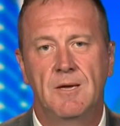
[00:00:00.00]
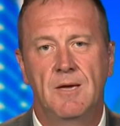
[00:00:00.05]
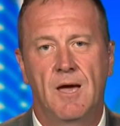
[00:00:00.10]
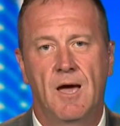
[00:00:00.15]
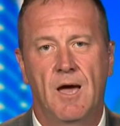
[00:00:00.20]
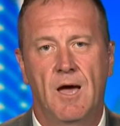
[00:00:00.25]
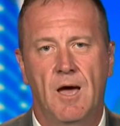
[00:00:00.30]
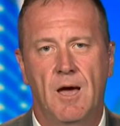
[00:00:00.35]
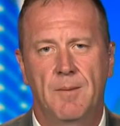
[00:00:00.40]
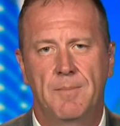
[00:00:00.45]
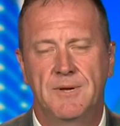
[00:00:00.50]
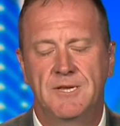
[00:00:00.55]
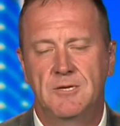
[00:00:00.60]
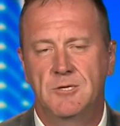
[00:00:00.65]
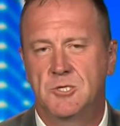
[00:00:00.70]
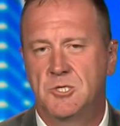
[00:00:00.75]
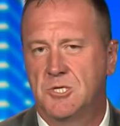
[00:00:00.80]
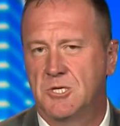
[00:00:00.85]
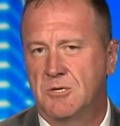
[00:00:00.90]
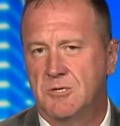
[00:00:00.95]
But
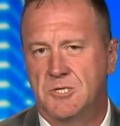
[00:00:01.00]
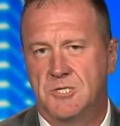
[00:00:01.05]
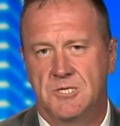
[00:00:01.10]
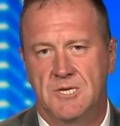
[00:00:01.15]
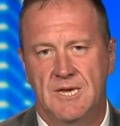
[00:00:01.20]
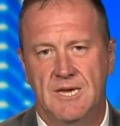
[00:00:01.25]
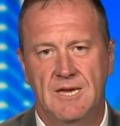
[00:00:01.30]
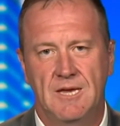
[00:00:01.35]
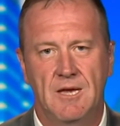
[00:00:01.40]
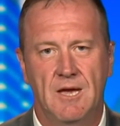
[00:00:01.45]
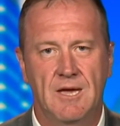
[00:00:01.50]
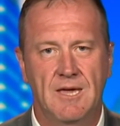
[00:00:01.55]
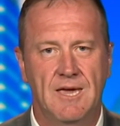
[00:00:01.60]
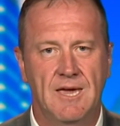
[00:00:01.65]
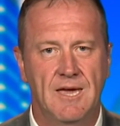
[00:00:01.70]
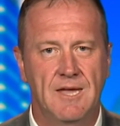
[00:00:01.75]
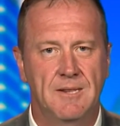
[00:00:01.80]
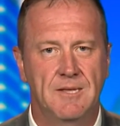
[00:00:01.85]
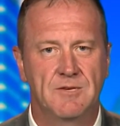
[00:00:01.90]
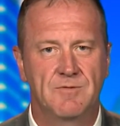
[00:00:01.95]
you still see,
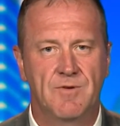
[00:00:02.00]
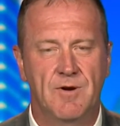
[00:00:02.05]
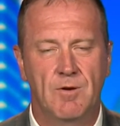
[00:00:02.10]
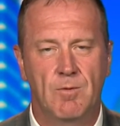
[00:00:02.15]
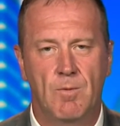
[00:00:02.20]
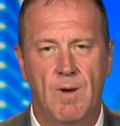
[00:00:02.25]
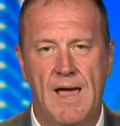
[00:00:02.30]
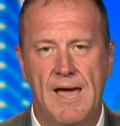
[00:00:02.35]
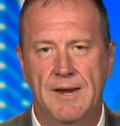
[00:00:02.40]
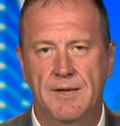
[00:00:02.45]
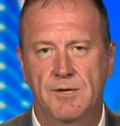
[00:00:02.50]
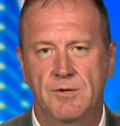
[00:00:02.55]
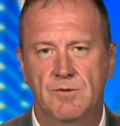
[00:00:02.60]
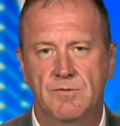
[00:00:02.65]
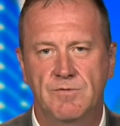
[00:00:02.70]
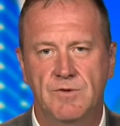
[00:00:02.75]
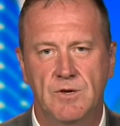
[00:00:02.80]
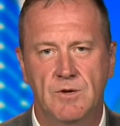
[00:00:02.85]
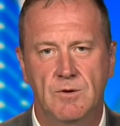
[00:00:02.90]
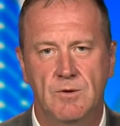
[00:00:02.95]
again, this very
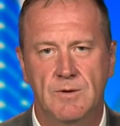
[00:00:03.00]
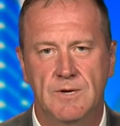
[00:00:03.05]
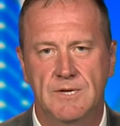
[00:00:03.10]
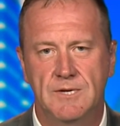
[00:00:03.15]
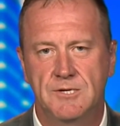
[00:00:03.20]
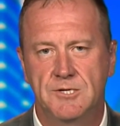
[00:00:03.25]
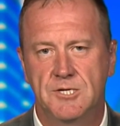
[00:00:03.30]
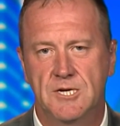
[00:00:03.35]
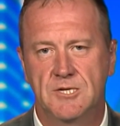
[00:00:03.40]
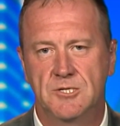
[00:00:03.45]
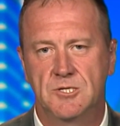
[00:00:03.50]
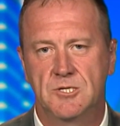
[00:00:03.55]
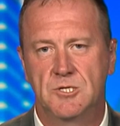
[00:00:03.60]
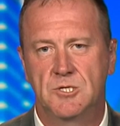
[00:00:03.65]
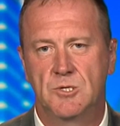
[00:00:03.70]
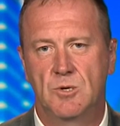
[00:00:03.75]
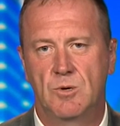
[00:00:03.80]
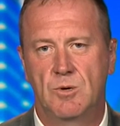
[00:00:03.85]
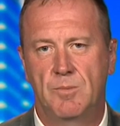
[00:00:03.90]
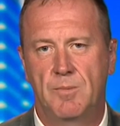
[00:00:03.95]
radical view in Justice
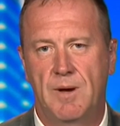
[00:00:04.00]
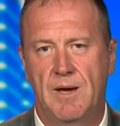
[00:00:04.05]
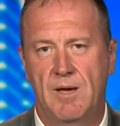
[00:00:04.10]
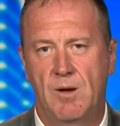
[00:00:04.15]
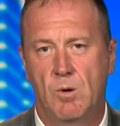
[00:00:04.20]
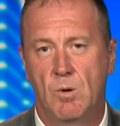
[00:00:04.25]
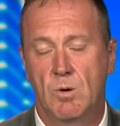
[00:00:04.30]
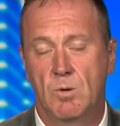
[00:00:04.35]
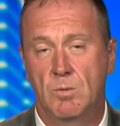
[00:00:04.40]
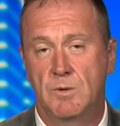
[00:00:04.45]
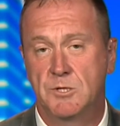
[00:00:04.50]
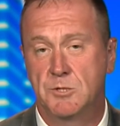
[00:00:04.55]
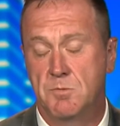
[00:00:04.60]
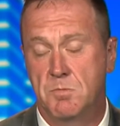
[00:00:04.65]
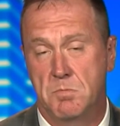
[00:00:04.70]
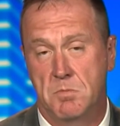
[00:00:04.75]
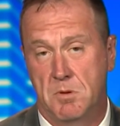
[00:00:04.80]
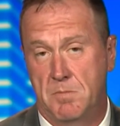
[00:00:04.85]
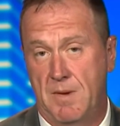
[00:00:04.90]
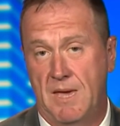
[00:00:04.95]
Sotomayor, which
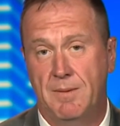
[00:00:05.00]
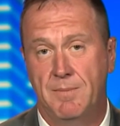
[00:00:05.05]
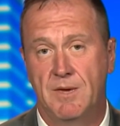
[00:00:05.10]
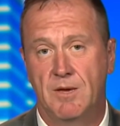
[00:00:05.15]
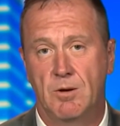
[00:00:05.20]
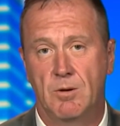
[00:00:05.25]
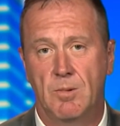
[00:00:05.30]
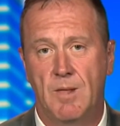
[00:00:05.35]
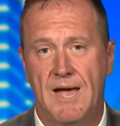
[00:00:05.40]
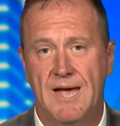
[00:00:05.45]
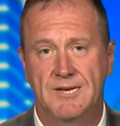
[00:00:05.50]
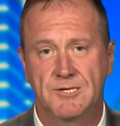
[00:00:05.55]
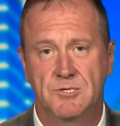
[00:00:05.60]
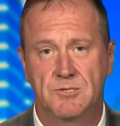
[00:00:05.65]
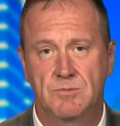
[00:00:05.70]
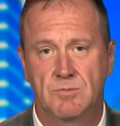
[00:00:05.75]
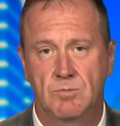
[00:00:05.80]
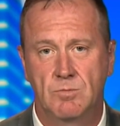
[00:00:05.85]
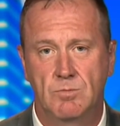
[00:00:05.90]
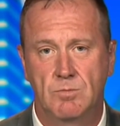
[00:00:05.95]
may be her
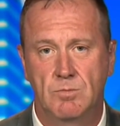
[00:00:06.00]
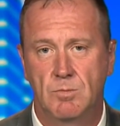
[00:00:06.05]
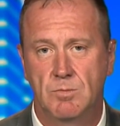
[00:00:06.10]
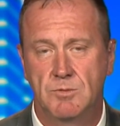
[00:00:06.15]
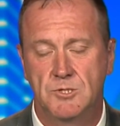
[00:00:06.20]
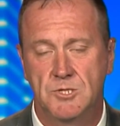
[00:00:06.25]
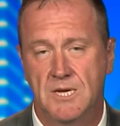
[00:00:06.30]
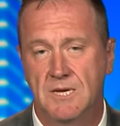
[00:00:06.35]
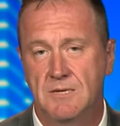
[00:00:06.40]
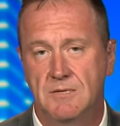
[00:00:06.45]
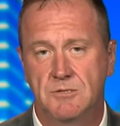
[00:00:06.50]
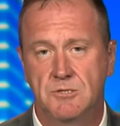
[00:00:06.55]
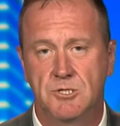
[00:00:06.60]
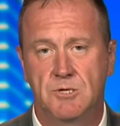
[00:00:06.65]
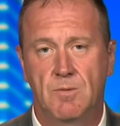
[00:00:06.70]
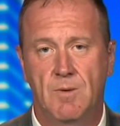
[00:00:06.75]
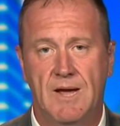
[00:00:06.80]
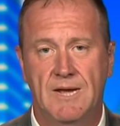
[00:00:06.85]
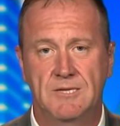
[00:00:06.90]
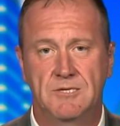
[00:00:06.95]
last sentence
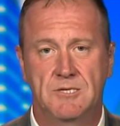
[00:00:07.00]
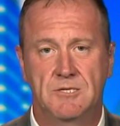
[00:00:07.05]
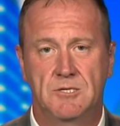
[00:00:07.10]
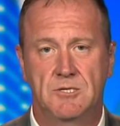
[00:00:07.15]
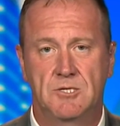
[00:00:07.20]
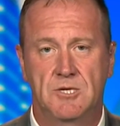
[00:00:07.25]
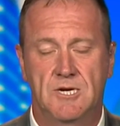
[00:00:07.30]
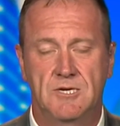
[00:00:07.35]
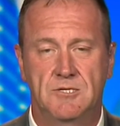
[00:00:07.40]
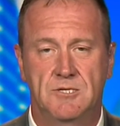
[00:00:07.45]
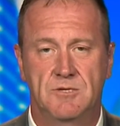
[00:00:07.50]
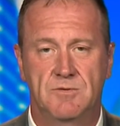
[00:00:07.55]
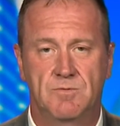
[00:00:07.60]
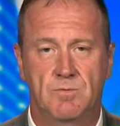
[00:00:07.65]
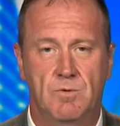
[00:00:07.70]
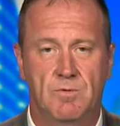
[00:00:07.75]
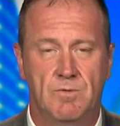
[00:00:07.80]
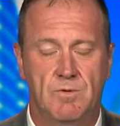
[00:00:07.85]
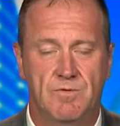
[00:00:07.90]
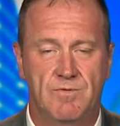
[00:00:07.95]
she writes as a justice.
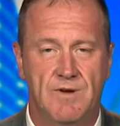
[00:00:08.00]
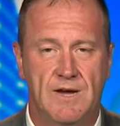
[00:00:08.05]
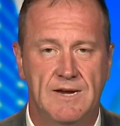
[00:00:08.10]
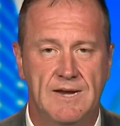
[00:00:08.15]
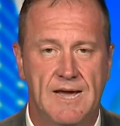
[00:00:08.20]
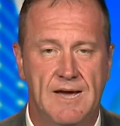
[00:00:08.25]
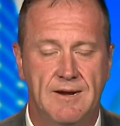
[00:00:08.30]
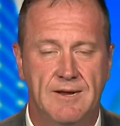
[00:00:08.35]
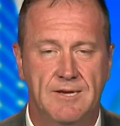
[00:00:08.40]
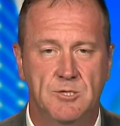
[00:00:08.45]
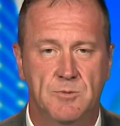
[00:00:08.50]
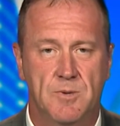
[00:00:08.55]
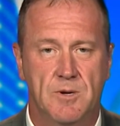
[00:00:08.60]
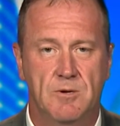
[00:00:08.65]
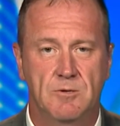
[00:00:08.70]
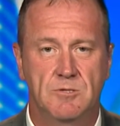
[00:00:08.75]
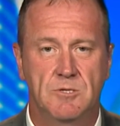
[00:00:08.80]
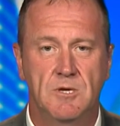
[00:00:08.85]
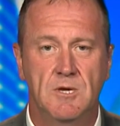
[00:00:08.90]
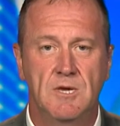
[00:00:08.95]
We'll find out, I
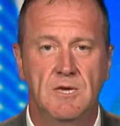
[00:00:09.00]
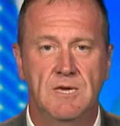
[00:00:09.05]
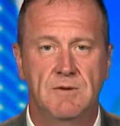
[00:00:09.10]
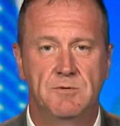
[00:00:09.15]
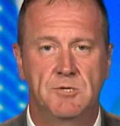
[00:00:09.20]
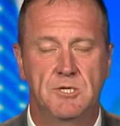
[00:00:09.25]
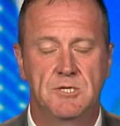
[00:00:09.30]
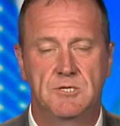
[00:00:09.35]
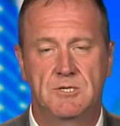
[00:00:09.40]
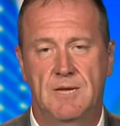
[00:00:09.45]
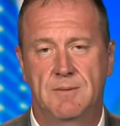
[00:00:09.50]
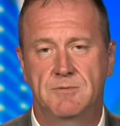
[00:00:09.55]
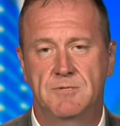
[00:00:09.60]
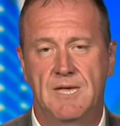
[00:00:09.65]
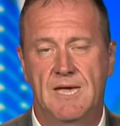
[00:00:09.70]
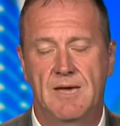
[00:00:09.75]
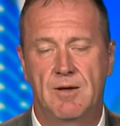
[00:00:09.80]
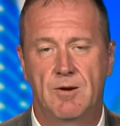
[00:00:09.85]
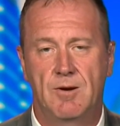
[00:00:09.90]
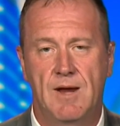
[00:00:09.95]
suppose, if she steps
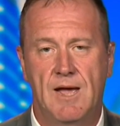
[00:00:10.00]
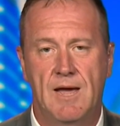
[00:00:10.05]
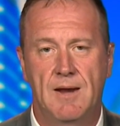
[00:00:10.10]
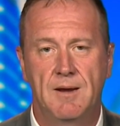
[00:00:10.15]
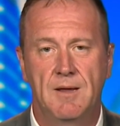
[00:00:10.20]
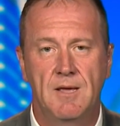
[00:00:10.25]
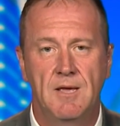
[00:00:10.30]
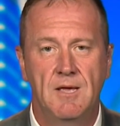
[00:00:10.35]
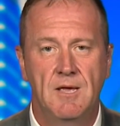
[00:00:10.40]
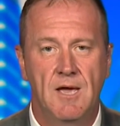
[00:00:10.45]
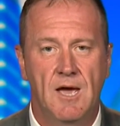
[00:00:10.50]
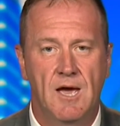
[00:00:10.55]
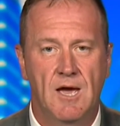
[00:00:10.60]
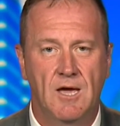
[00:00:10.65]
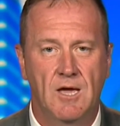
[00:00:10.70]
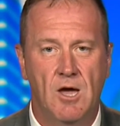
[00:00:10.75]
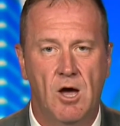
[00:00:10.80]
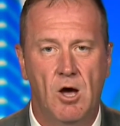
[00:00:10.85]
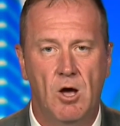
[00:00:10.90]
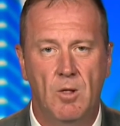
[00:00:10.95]
down or not,
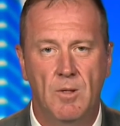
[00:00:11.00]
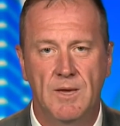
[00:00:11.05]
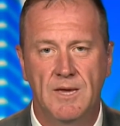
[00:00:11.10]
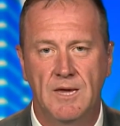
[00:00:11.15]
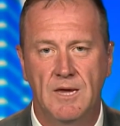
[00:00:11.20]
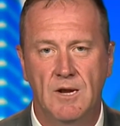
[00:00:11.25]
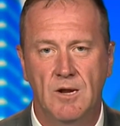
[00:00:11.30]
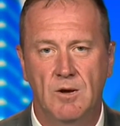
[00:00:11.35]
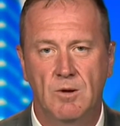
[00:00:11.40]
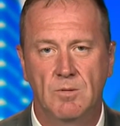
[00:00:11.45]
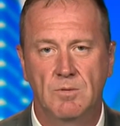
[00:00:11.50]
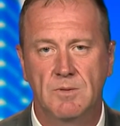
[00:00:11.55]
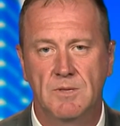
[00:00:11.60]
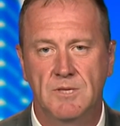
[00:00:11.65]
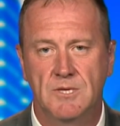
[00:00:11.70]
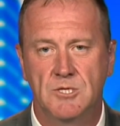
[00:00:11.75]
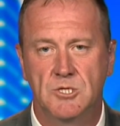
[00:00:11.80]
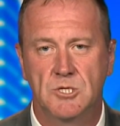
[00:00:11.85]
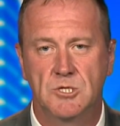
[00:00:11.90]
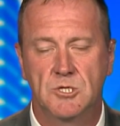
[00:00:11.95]
calling,
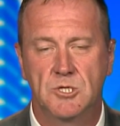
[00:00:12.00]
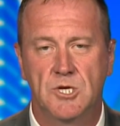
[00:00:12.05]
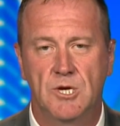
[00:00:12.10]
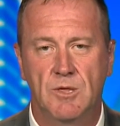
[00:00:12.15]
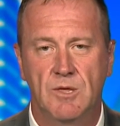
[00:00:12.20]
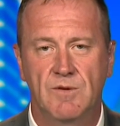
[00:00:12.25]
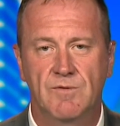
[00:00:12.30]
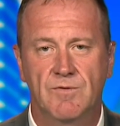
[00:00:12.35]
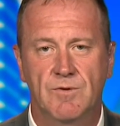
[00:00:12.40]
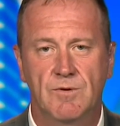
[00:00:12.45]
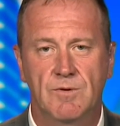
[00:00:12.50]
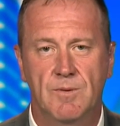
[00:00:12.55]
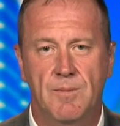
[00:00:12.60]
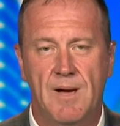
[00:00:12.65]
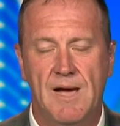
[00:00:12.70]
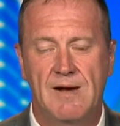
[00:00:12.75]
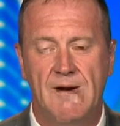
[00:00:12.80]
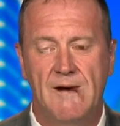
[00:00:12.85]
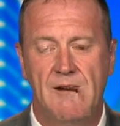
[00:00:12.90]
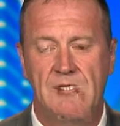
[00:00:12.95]
this is chilling for
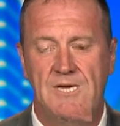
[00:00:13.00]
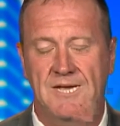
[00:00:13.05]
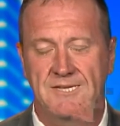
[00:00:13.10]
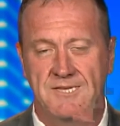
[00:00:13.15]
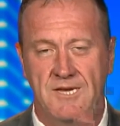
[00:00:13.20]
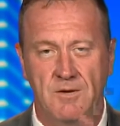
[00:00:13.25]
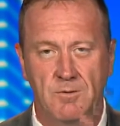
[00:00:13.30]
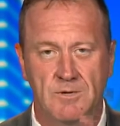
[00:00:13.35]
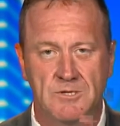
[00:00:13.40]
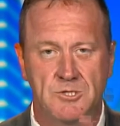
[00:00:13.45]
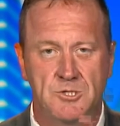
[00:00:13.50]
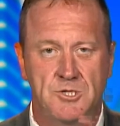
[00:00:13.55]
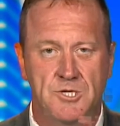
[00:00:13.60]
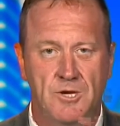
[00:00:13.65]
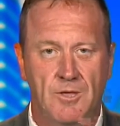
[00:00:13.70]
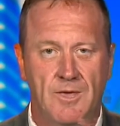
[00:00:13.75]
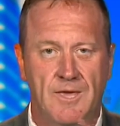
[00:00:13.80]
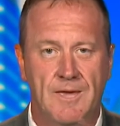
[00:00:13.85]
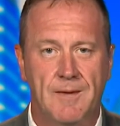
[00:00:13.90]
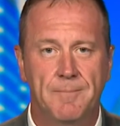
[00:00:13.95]
democracy. I'll tell you what's
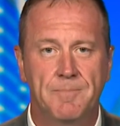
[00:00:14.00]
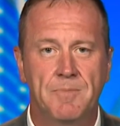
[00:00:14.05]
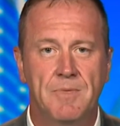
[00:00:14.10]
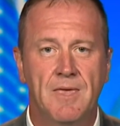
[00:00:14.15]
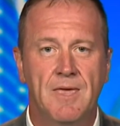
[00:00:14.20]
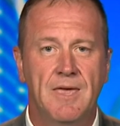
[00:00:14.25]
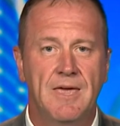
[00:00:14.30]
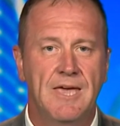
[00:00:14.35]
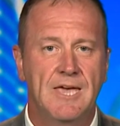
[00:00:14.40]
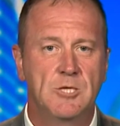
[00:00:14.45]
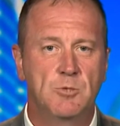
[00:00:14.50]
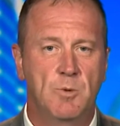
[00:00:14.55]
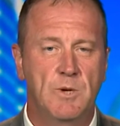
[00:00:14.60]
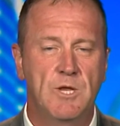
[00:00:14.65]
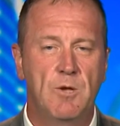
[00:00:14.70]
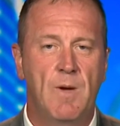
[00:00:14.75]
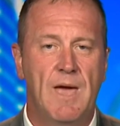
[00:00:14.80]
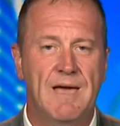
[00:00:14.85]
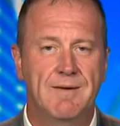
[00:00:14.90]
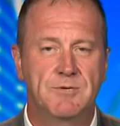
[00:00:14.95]
chilling is
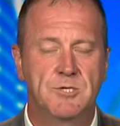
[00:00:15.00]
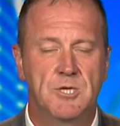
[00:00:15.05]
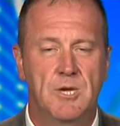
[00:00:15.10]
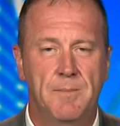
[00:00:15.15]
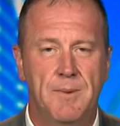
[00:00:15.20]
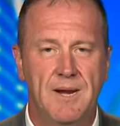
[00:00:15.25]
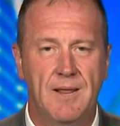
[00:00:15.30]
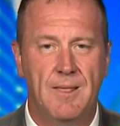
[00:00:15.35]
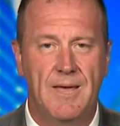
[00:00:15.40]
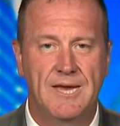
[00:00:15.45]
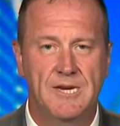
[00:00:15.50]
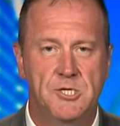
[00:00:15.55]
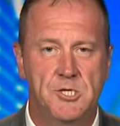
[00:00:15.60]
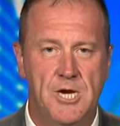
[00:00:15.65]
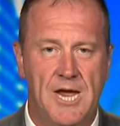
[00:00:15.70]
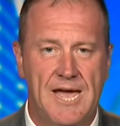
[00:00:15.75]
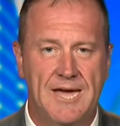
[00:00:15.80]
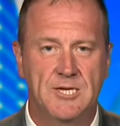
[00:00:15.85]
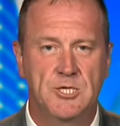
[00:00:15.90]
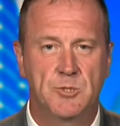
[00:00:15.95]
when you have somebody like
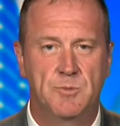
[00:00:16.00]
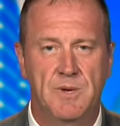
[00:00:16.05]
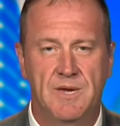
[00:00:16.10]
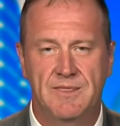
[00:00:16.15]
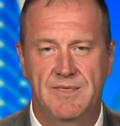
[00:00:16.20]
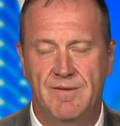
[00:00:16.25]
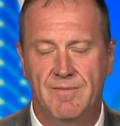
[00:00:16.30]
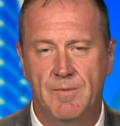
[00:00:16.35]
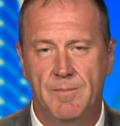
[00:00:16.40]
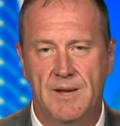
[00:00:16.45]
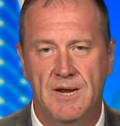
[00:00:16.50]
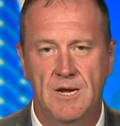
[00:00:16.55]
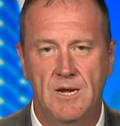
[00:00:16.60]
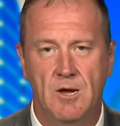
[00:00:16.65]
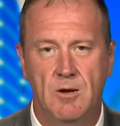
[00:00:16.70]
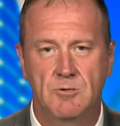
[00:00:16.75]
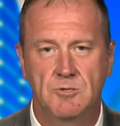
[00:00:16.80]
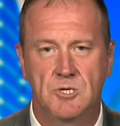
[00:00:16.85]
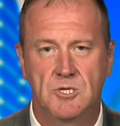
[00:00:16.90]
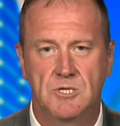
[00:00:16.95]
Jack Smith. Everybody
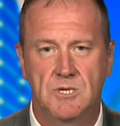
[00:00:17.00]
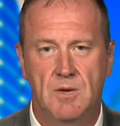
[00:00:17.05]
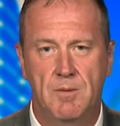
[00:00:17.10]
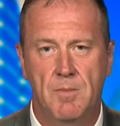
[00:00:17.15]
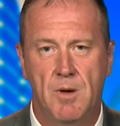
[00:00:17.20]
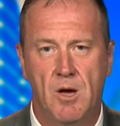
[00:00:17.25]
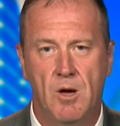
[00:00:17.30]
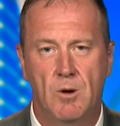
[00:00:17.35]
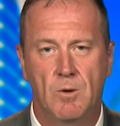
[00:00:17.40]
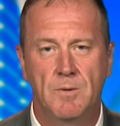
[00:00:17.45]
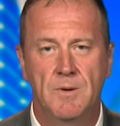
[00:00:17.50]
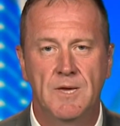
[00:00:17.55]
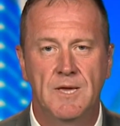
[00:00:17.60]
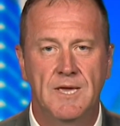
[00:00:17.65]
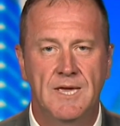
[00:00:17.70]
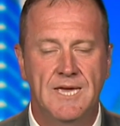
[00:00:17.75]
knows his MO.